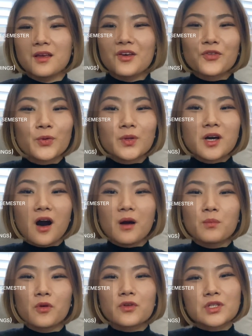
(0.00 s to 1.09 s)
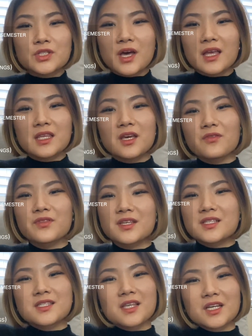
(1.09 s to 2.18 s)
If you want to hop over to any of
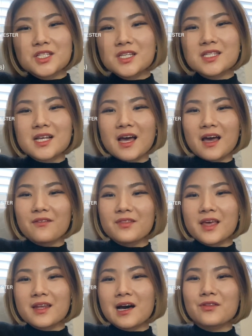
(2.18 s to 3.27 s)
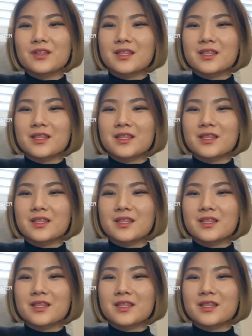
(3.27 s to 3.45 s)
these sections, I have laid out